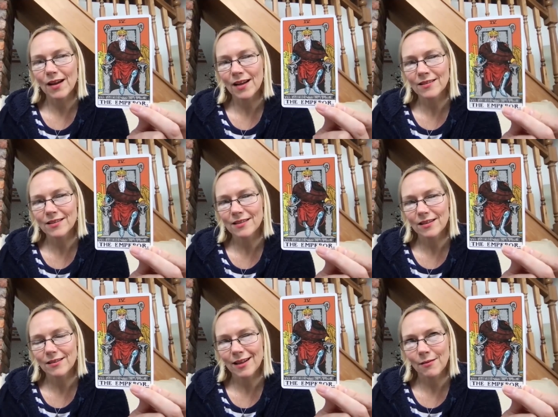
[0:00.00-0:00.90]
as
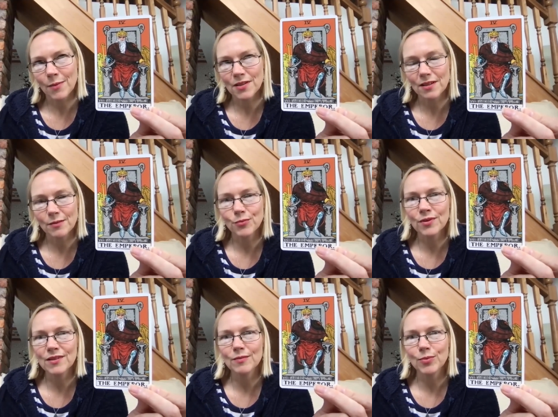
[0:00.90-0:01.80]
that masculine
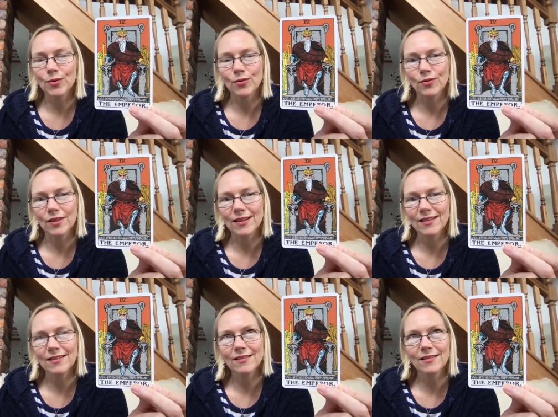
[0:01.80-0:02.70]
principle,
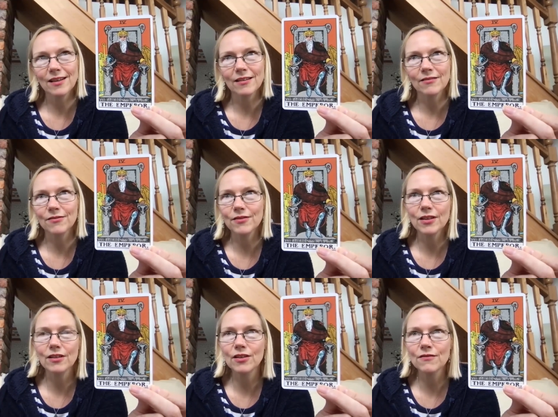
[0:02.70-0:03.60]
this kind of
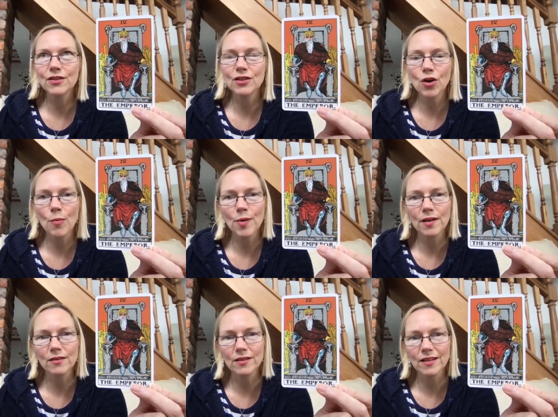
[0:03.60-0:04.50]
covers
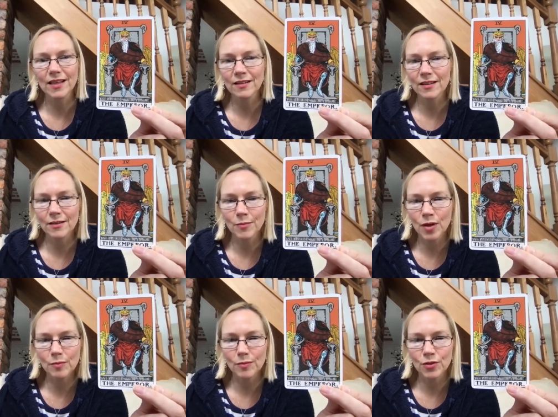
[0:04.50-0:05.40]
topics in that
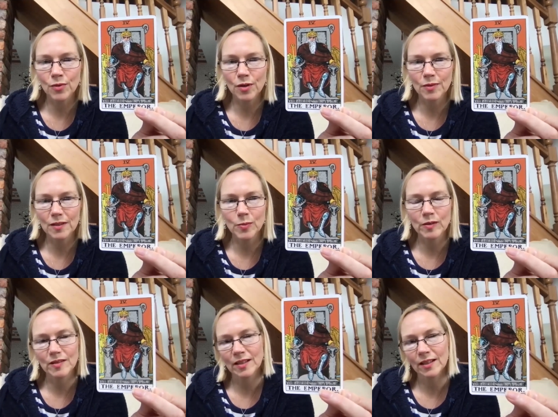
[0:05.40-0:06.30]
you might be
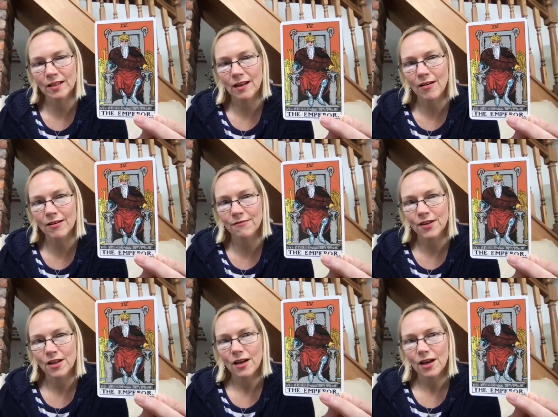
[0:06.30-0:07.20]
experiencing in life
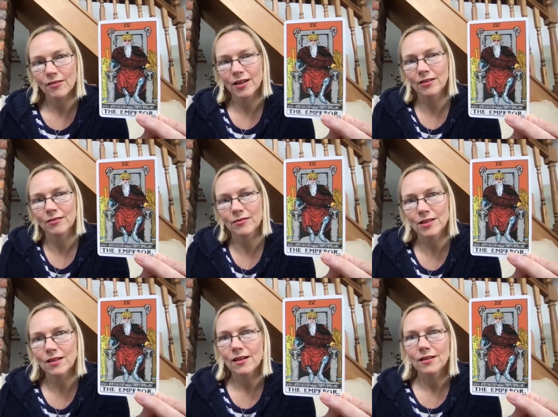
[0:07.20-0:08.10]
around
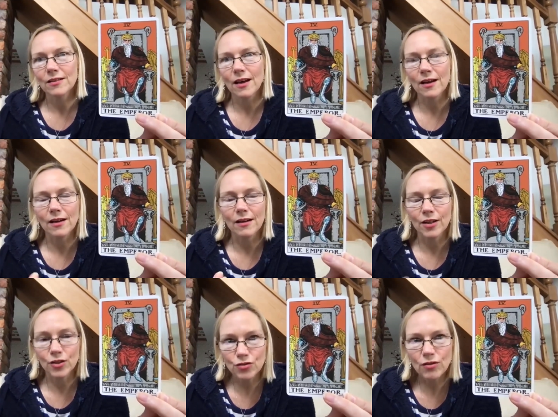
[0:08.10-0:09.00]

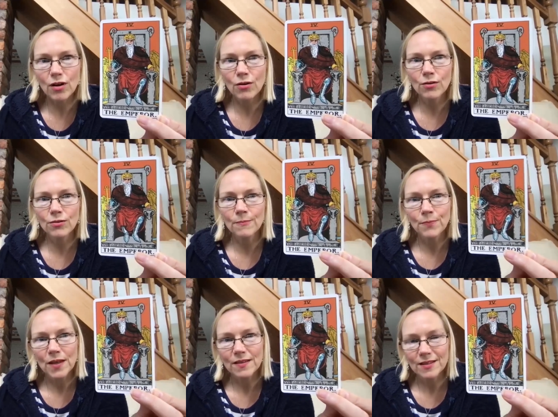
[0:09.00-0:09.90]
control,
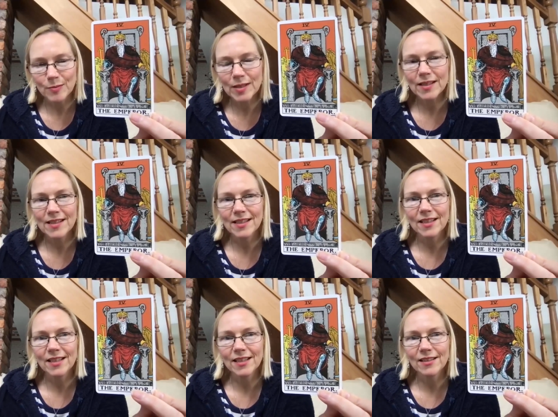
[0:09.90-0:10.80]

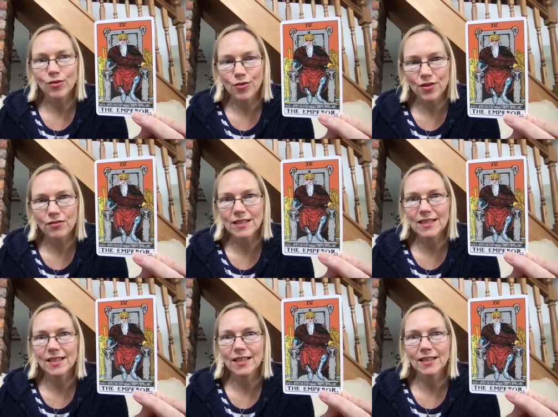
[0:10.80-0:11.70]
stability,
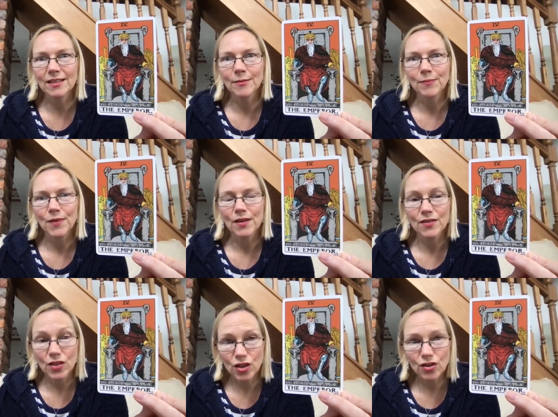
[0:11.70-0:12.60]
authority,
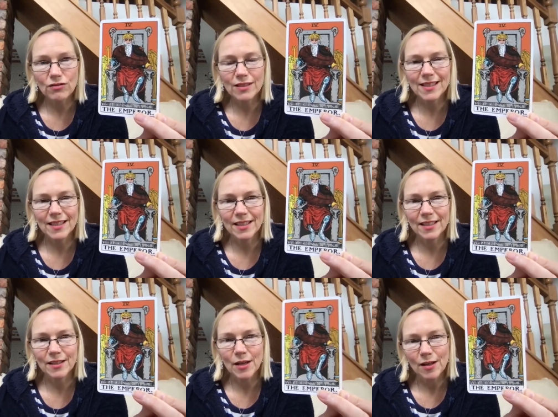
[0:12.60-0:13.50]

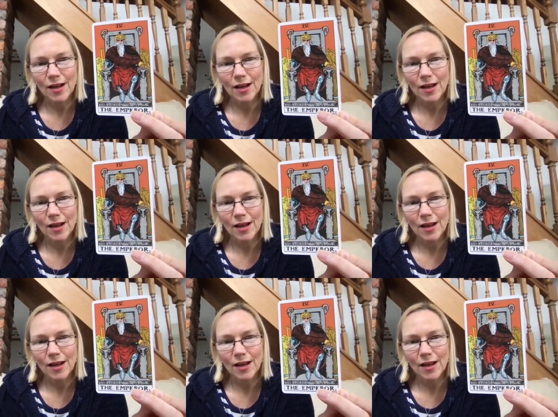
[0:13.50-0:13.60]
security,